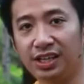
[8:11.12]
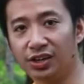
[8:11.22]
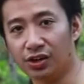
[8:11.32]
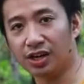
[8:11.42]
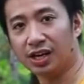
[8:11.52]

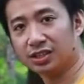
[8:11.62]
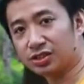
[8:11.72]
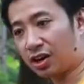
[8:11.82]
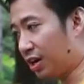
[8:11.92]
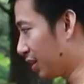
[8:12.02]
here,
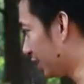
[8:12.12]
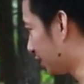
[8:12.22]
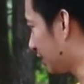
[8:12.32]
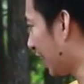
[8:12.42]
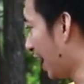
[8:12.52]

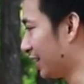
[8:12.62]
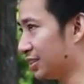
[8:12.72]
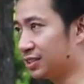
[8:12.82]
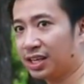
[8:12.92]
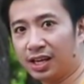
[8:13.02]
Scarlett's
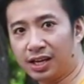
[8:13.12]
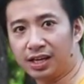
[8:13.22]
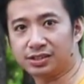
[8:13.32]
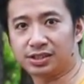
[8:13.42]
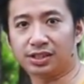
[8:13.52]
stance
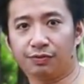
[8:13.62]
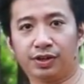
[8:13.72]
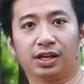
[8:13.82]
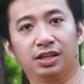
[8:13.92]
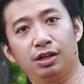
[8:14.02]
is
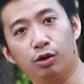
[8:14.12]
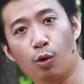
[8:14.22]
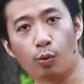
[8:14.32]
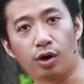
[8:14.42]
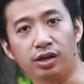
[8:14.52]
significantly
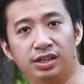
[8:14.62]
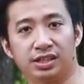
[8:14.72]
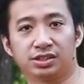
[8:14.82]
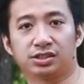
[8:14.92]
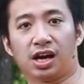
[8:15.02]
lower
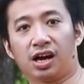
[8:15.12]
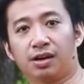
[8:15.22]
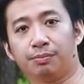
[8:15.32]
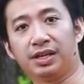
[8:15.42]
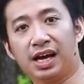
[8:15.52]
than the
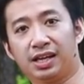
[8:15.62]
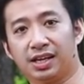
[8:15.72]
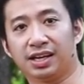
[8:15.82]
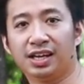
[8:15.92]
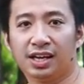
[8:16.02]
stock
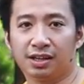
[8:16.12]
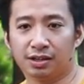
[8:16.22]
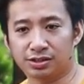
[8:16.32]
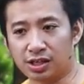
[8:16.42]
Miata. The